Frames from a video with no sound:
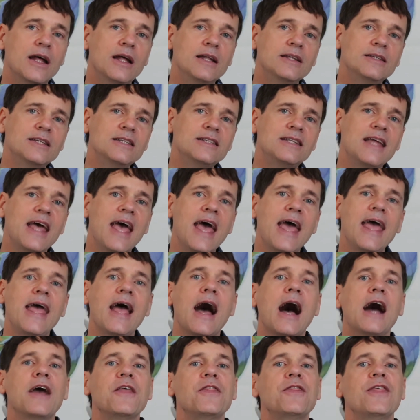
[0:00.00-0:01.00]
Today,
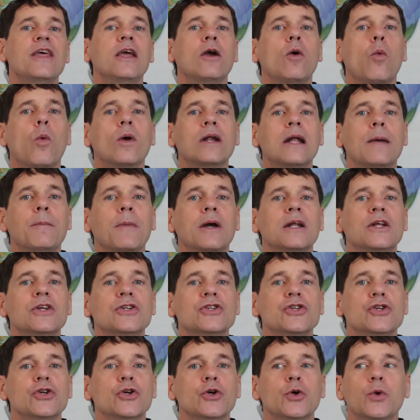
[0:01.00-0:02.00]
I think what I'm going to
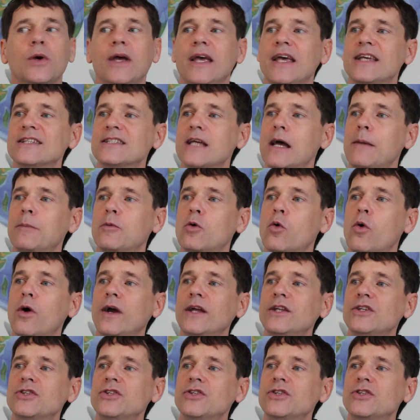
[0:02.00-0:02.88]
do is I'm going